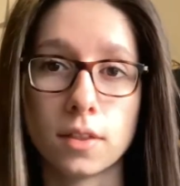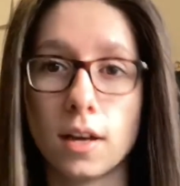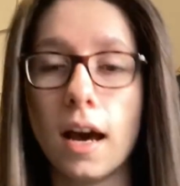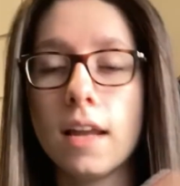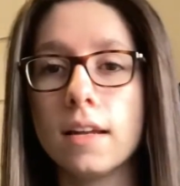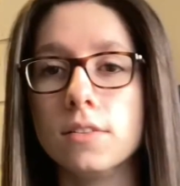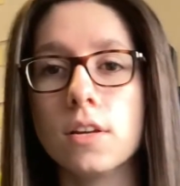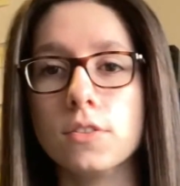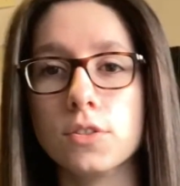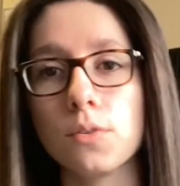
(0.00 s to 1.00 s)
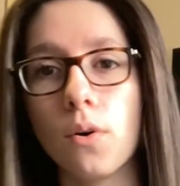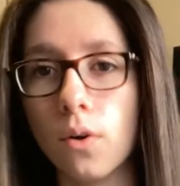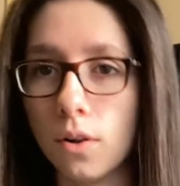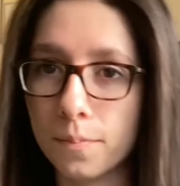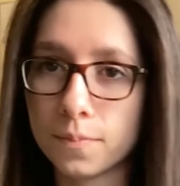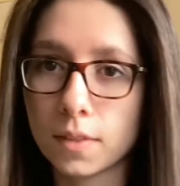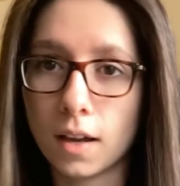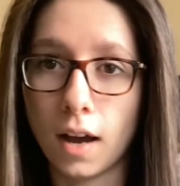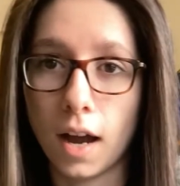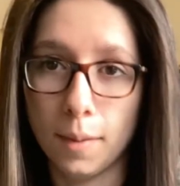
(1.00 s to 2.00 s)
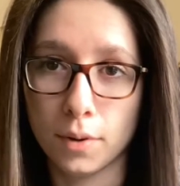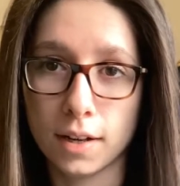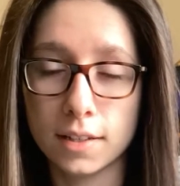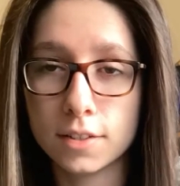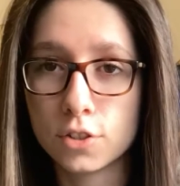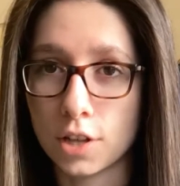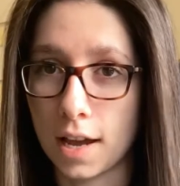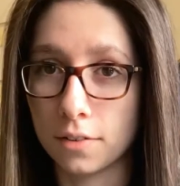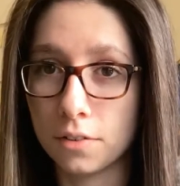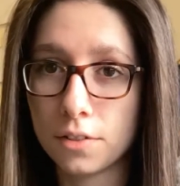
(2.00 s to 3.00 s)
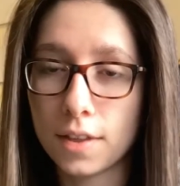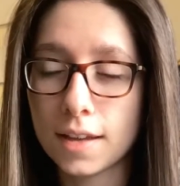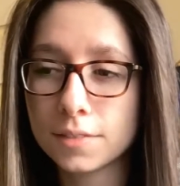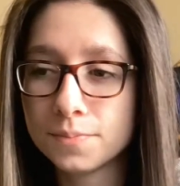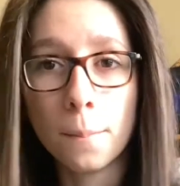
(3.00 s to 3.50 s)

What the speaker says: with that and do the whole hybrid channel thing.